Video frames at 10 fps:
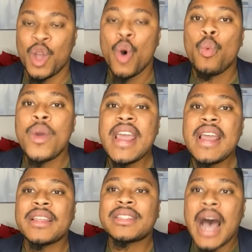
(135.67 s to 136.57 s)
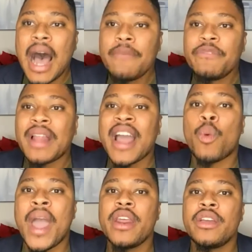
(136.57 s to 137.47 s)
The time for like
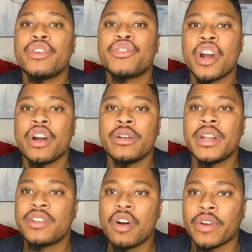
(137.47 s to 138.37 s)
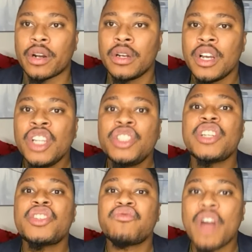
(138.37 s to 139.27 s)
waiting your turn is over.
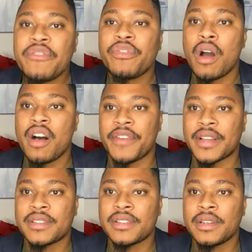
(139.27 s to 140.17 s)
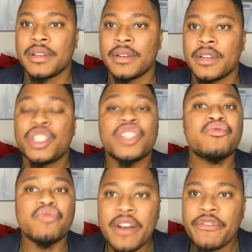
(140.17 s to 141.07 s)
Just run for office.
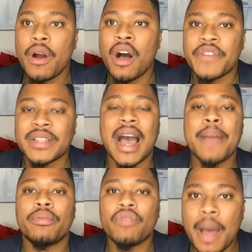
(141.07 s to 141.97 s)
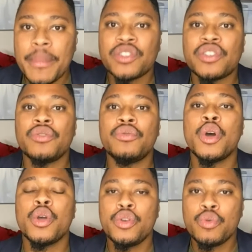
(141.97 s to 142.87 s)
Just run for office. I promise you,
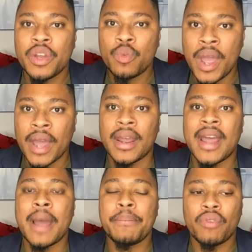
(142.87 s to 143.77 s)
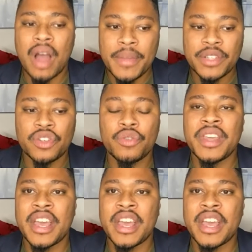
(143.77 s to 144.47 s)
you can win. And I promise you the